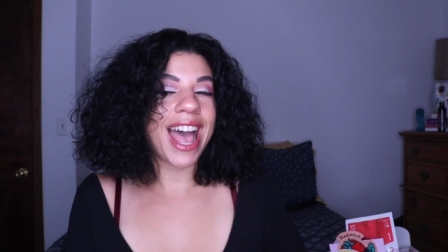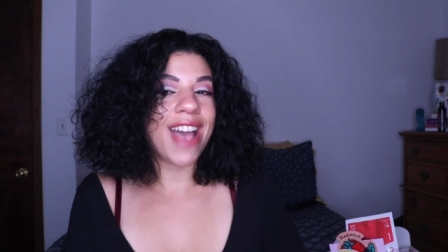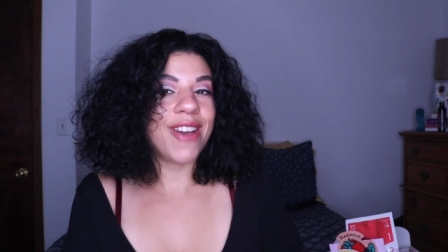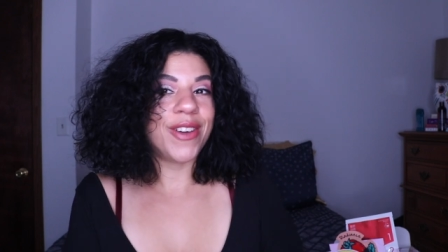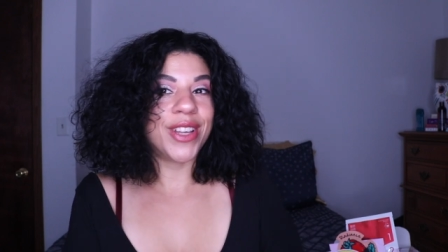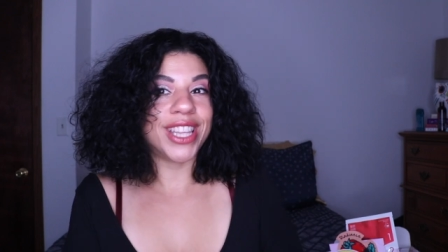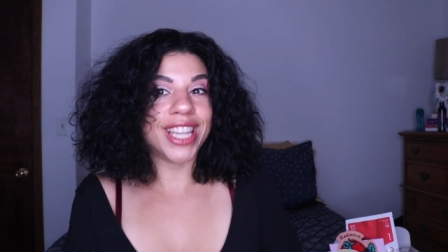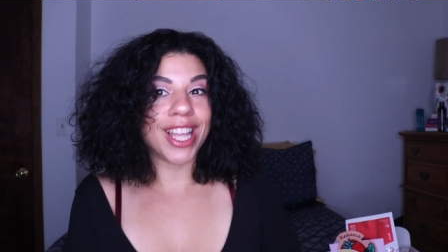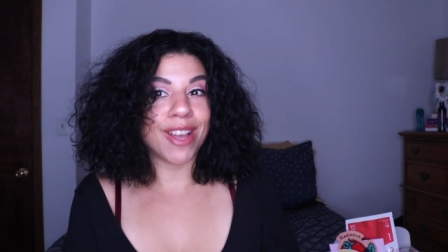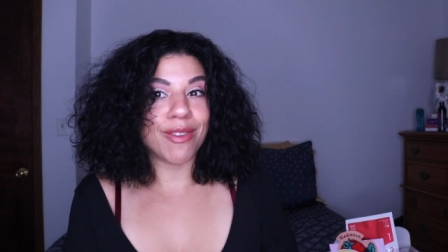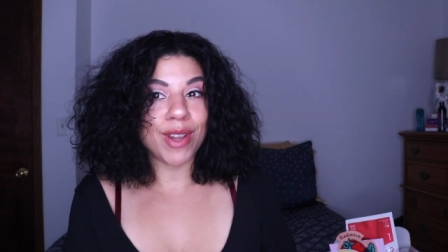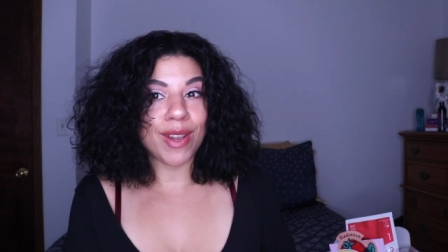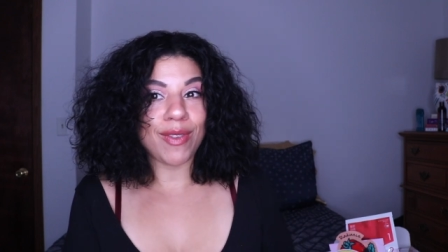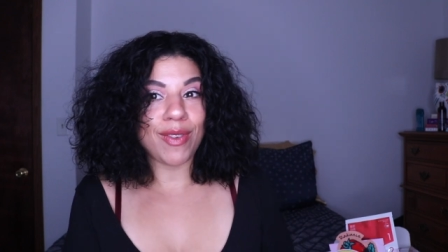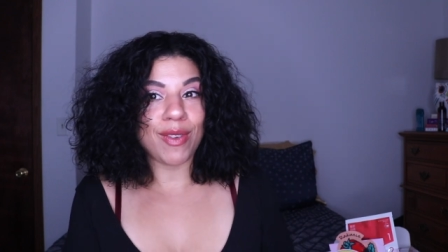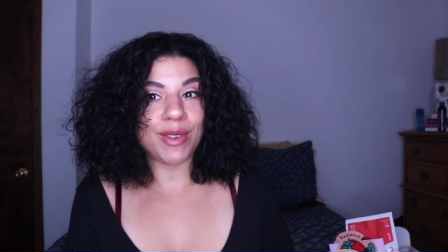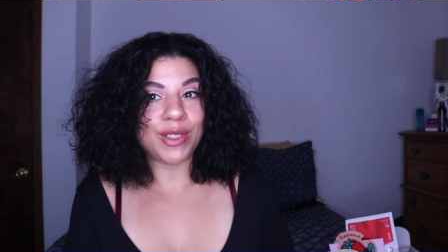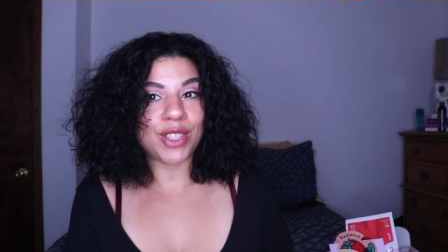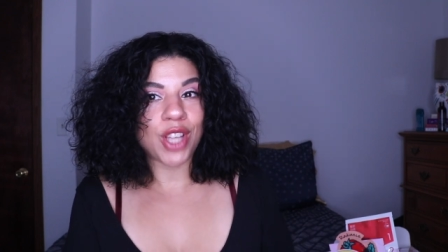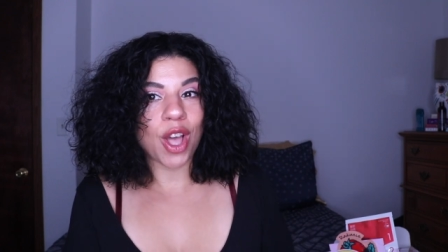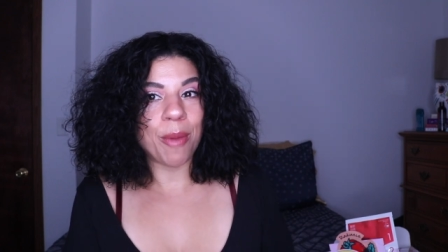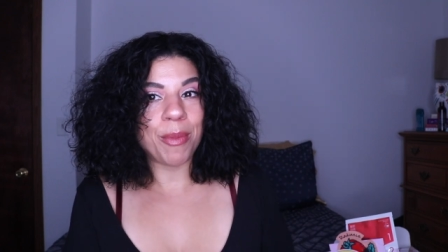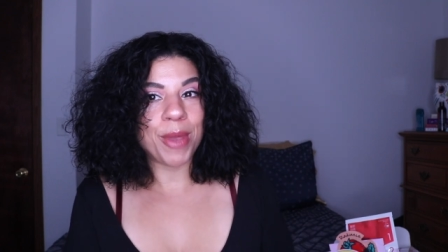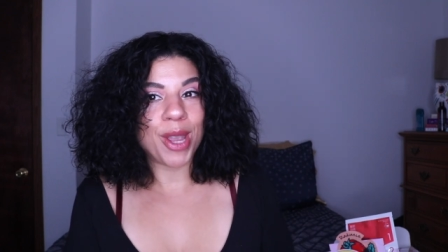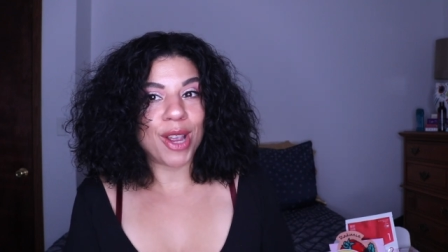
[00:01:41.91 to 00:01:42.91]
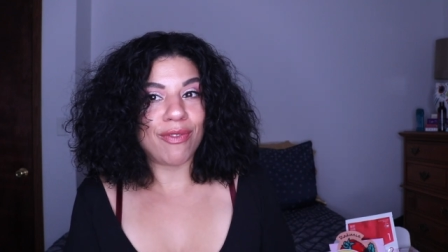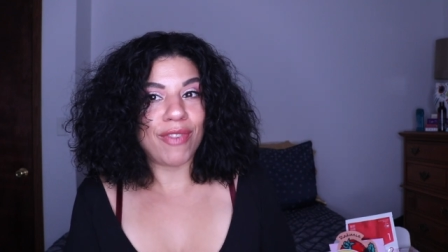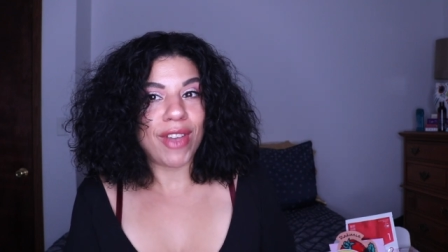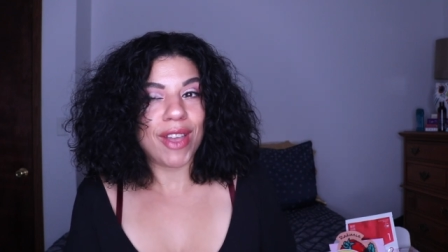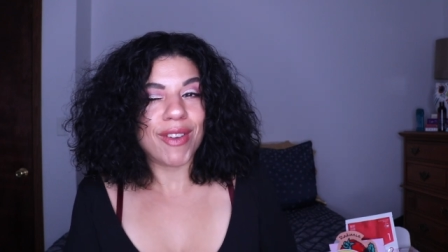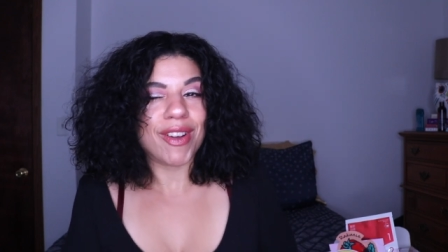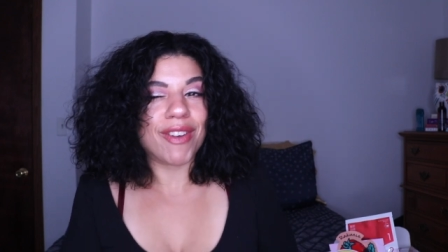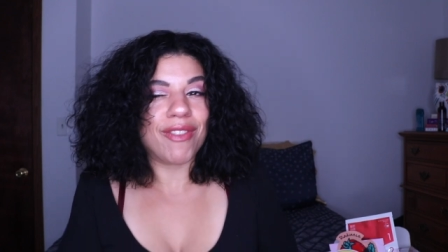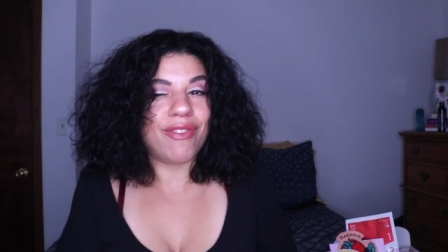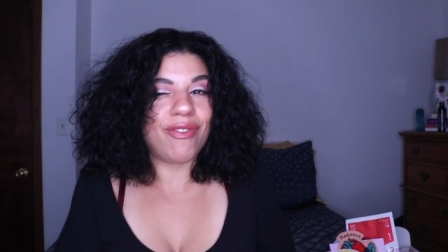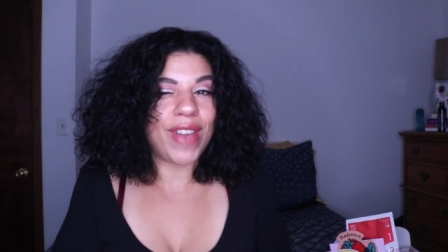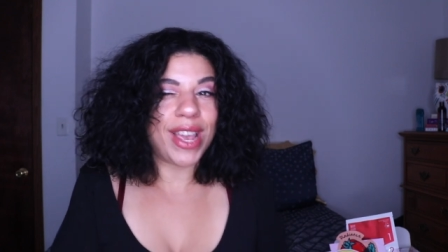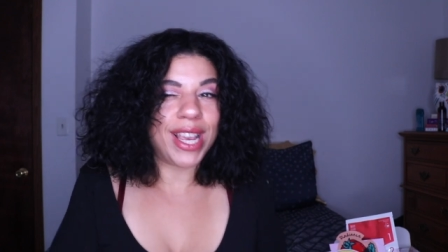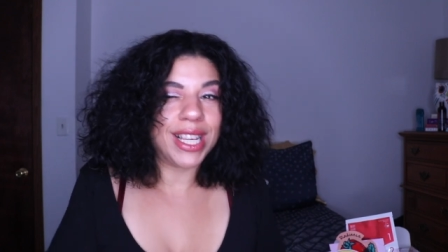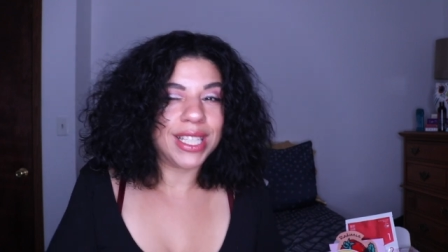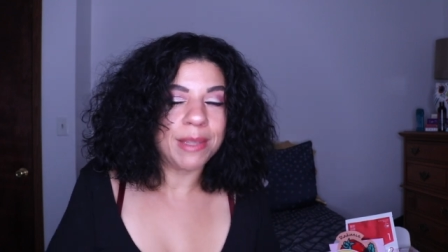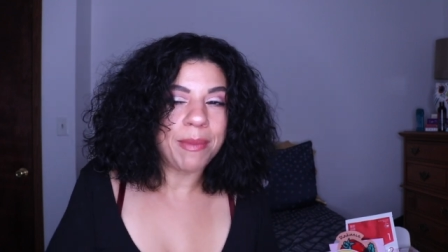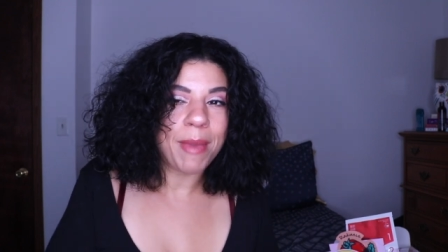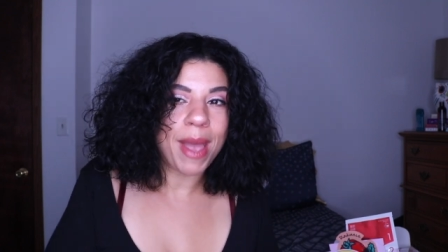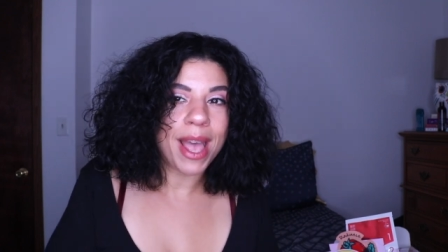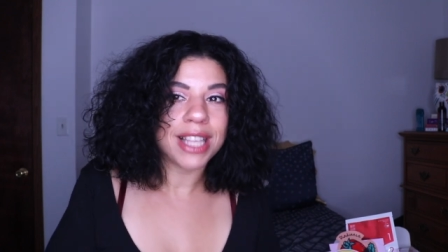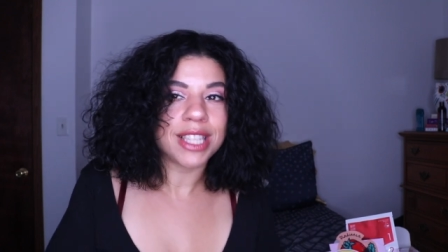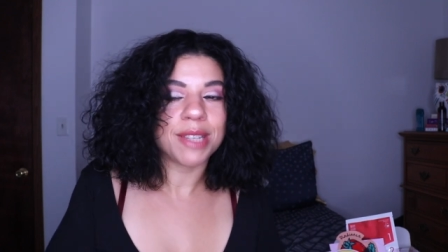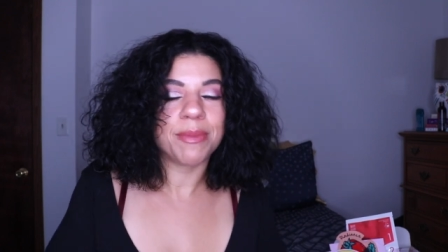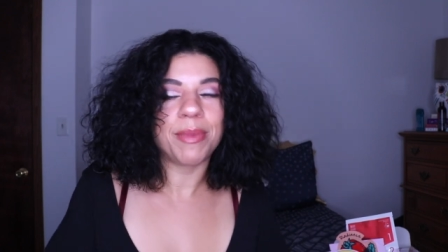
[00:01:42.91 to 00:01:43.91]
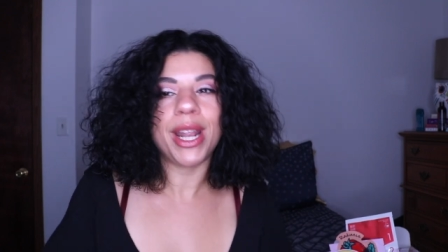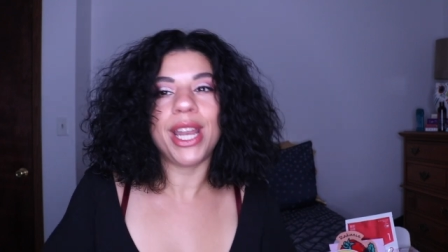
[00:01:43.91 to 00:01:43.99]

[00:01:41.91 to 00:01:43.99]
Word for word: I would love it if you tell me your favorite face mask,